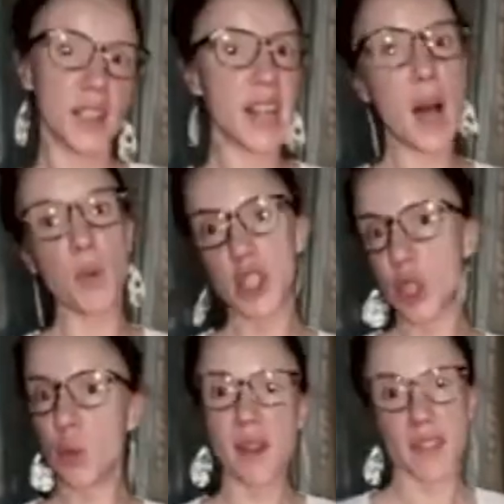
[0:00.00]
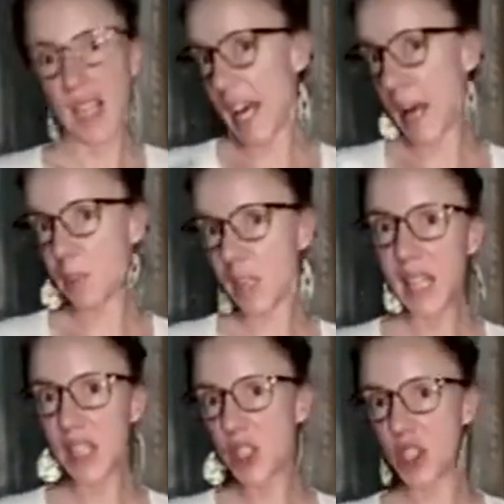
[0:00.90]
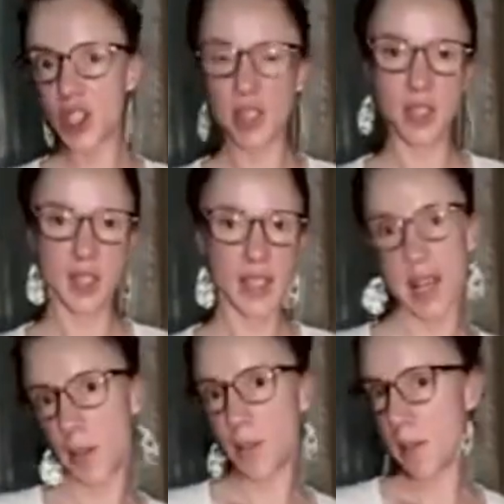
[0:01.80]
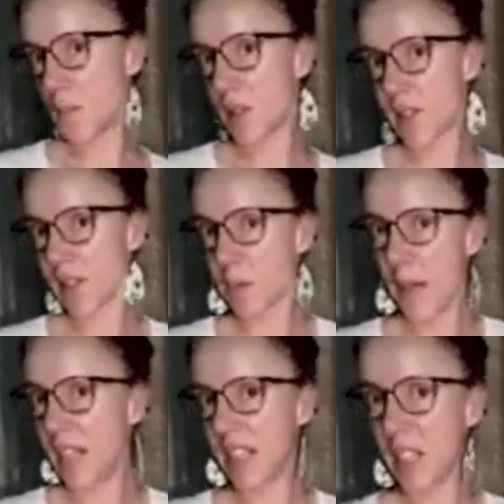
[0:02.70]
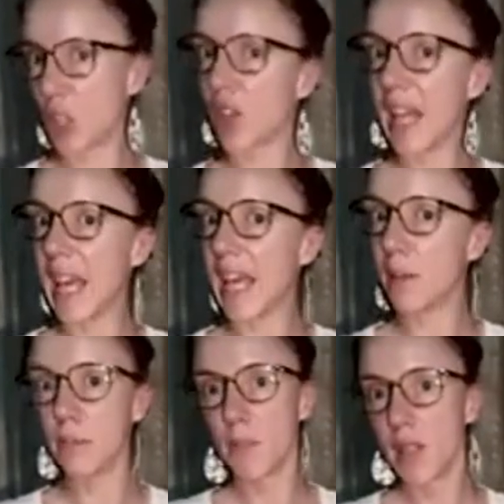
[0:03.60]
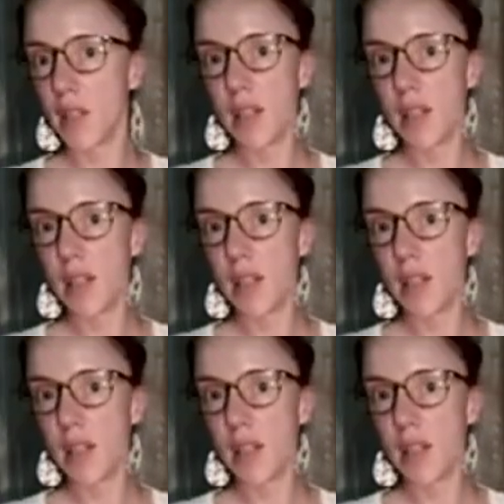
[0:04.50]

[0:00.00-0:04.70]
not what you have accomplished, not how many books are penned in your name,